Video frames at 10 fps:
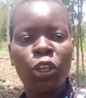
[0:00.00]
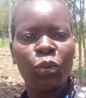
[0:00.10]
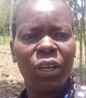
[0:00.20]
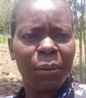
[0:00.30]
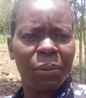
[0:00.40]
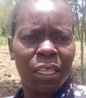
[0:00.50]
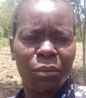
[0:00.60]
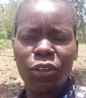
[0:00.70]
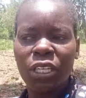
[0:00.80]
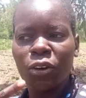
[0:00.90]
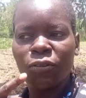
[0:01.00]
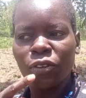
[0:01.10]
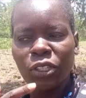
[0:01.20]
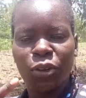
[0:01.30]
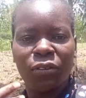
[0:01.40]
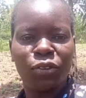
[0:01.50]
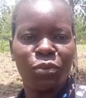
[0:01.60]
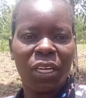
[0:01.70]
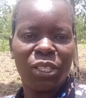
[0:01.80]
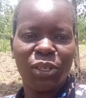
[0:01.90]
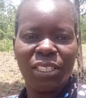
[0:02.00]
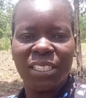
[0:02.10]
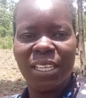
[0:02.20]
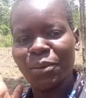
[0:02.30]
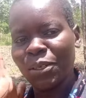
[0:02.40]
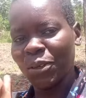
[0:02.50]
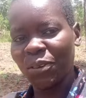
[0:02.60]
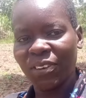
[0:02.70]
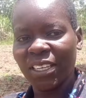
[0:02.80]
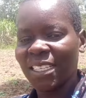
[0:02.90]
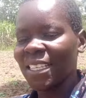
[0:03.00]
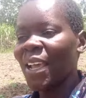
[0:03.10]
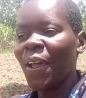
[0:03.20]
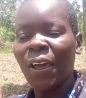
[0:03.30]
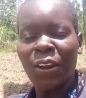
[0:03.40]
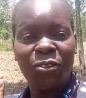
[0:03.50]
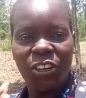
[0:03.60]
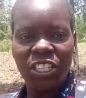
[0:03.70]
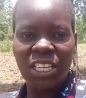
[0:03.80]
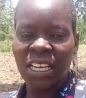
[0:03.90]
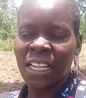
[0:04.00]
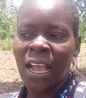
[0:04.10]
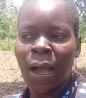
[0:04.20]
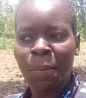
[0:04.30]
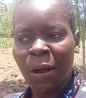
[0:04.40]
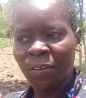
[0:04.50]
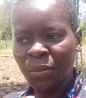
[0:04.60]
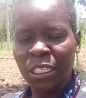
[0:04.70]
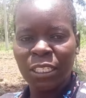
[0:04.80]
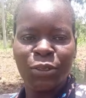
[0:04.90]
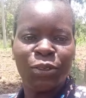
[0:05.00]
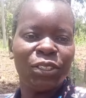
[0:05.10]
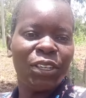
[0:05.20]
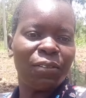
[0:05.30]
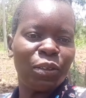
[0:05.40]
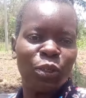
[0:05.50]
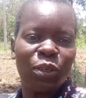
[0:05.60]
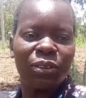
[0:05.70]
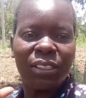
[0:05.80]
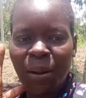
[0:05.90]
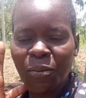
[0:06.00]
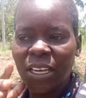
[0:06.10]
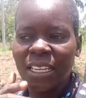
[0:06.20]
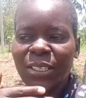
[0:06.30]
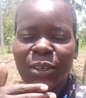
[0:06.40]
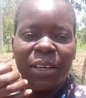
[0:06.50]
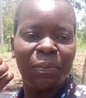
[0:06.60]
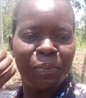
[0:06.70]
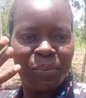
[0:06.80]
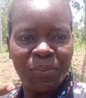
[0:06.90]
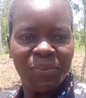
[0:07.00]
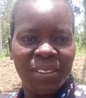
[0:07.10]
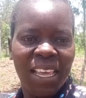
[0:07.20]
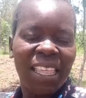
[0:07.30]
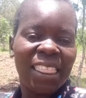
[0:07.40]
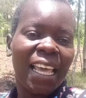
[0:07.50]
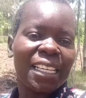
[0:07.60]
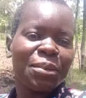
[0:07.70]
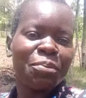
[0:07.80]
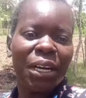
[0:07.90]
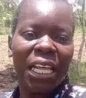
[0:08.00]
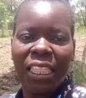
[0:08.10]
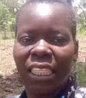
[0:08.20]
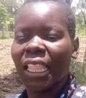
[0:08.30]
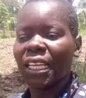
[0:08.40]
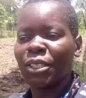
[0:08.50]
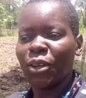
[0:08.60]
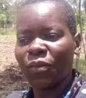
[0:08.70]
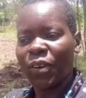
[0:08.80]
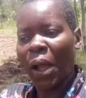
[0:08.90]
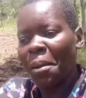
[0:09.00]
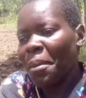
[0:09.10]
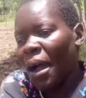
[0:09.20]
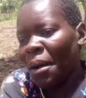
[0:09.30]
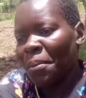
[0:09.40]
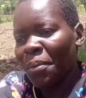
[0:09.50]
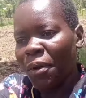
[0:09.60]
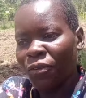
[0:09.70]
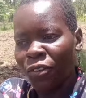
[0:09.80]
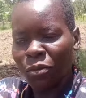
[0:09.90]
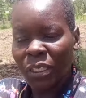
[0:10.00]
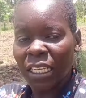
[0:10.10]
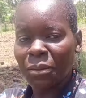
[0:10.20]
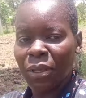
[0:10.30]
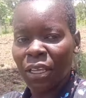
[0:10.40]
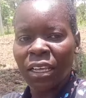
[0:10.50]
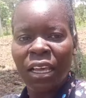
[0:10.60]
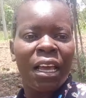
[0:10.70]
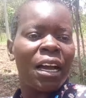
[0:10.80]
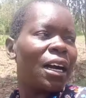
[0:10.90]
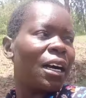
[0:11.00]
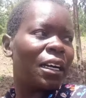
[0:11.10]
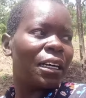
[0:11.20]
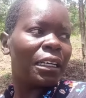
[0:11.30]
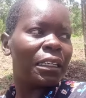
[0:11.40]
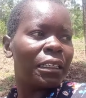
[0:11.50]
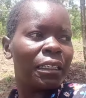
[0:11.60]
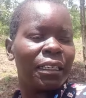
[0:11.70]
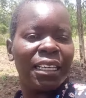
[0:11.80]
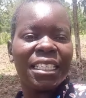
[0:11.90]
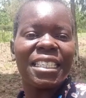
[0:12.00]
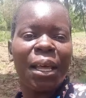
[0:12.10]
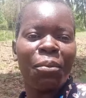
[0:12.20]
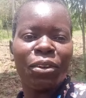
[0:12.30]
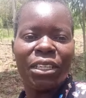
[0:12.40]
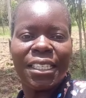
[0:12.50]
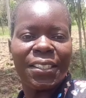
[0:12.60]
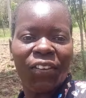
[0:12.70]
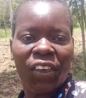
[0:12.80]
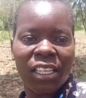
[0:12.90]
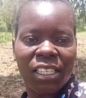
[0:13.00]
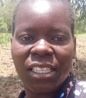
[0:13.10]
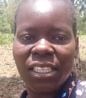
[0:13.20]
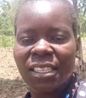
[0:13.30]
you wake up in the morning of course you have to brush your teeth and wash your face refreshing up a bit you don't have to talk to someone and you're that breath that you have come up from sleeping uh, hit somebody's face